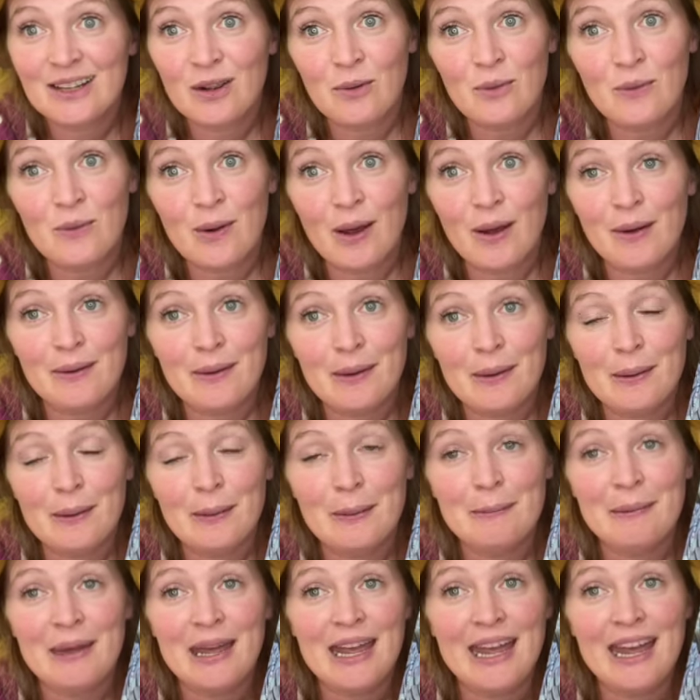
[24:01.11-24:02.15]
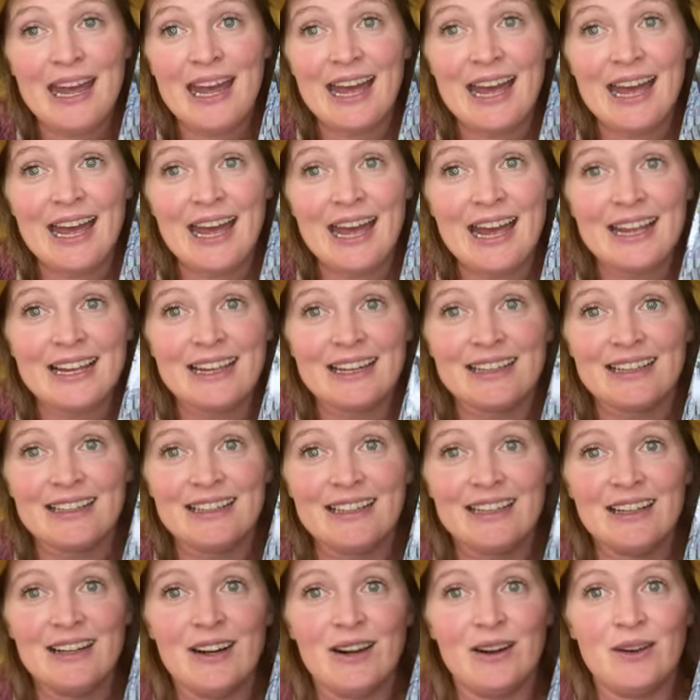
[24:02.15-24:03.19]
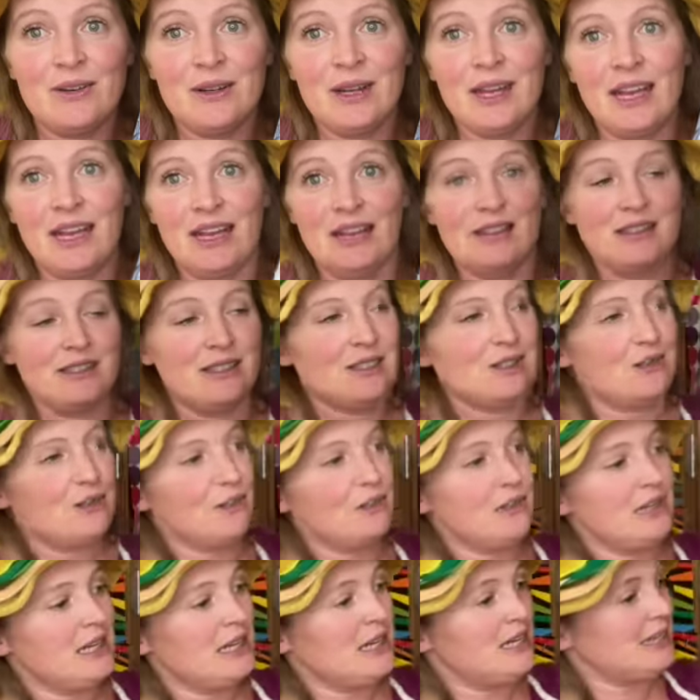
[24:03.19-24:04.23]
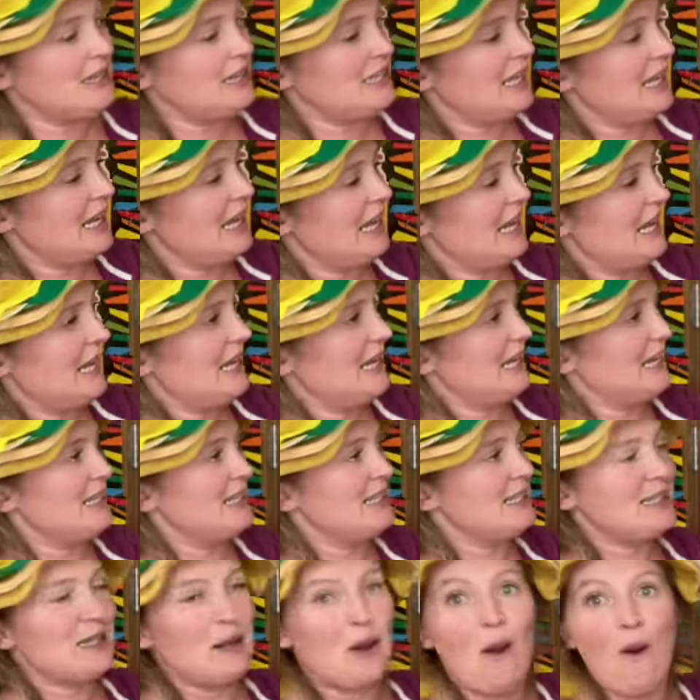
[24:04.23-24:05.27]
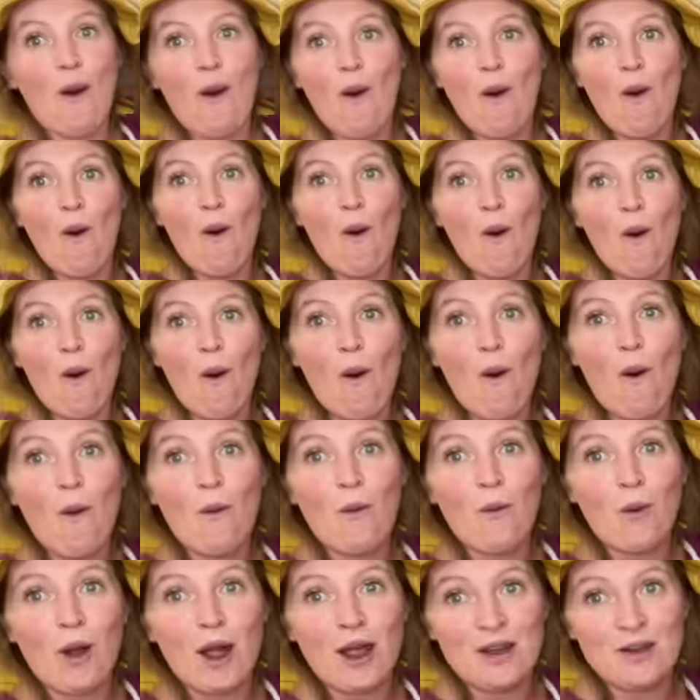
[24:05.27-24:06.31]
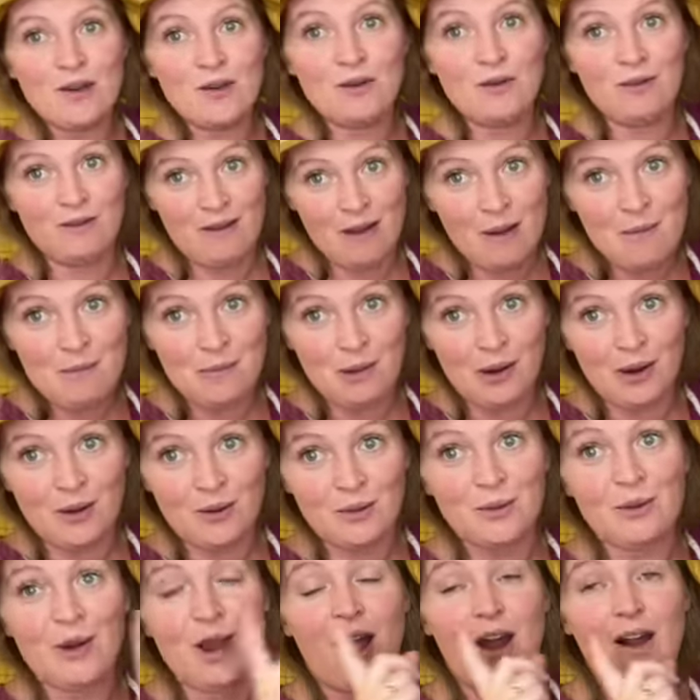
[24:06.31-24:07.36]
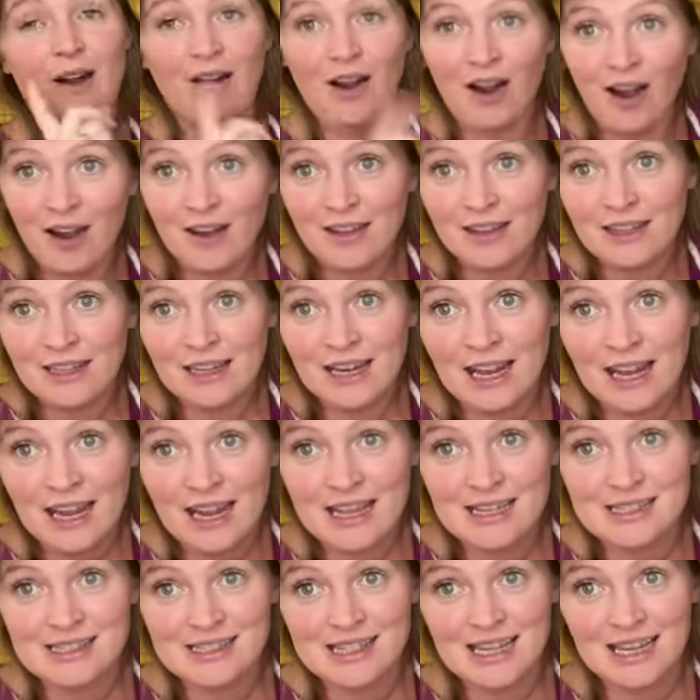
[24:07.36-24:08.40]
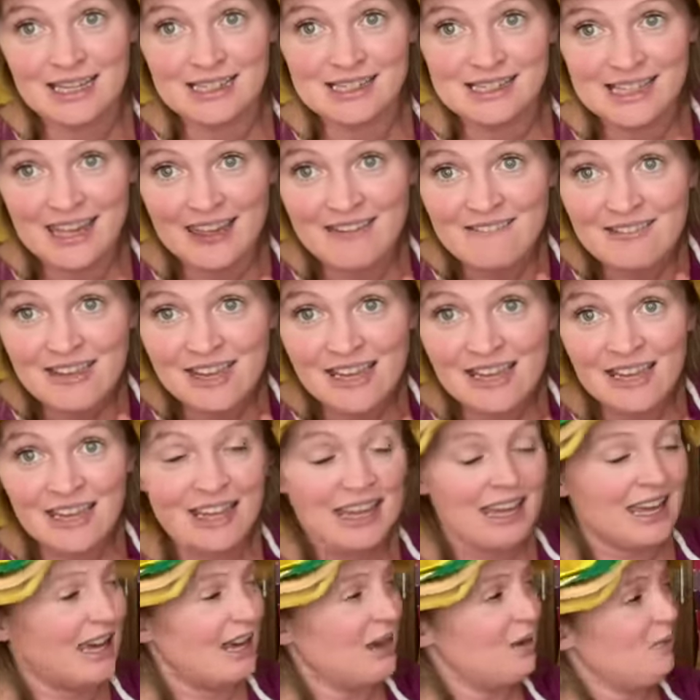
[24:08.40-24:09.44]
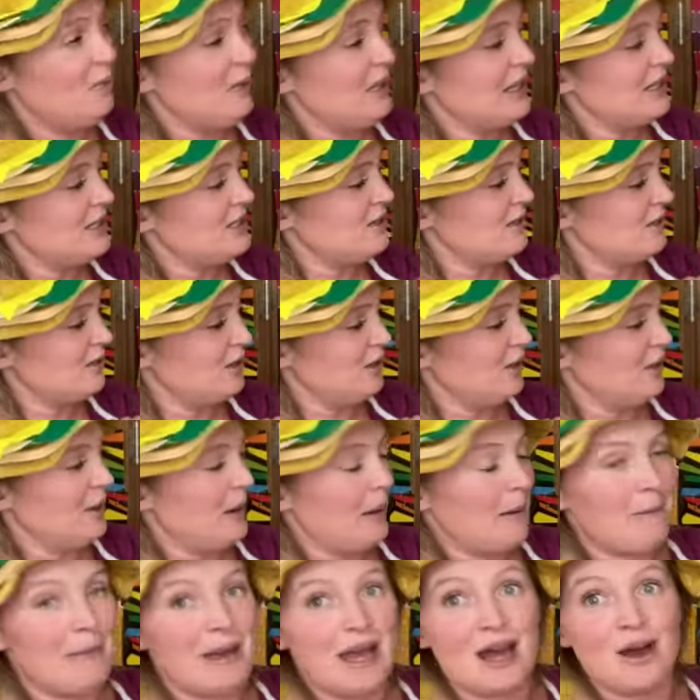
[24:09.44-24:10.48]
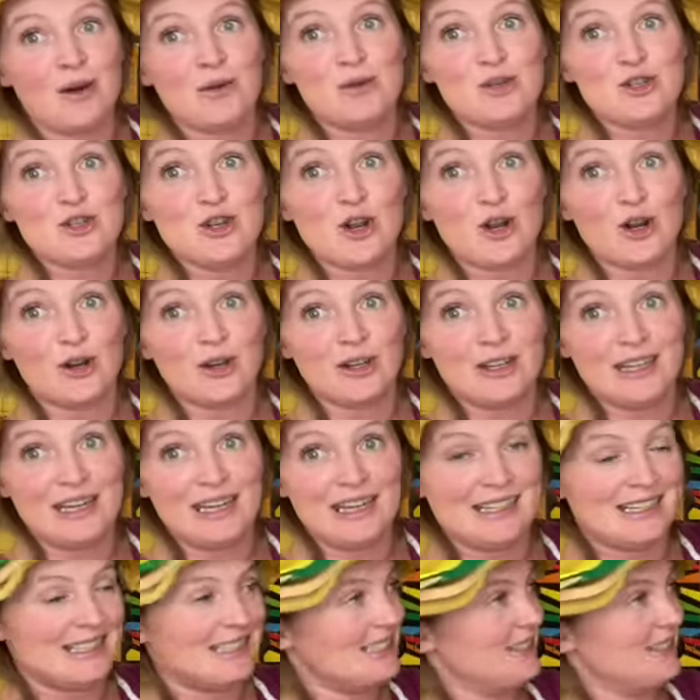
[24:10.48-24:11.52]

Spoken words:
Welcome back. Okay, so this is in November. Our holiday is Thanksgiving, and we get to learn about turkeys,